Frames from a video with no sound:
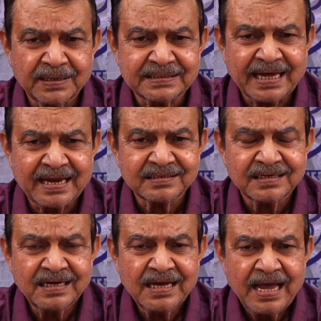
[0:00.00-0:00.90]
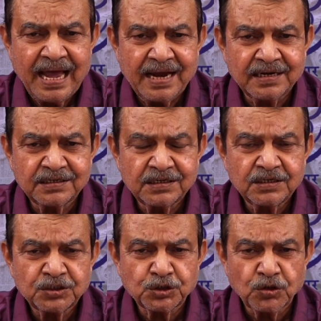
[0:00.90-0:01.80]
that. And
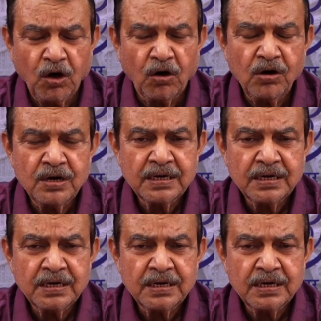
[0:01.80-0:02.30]
so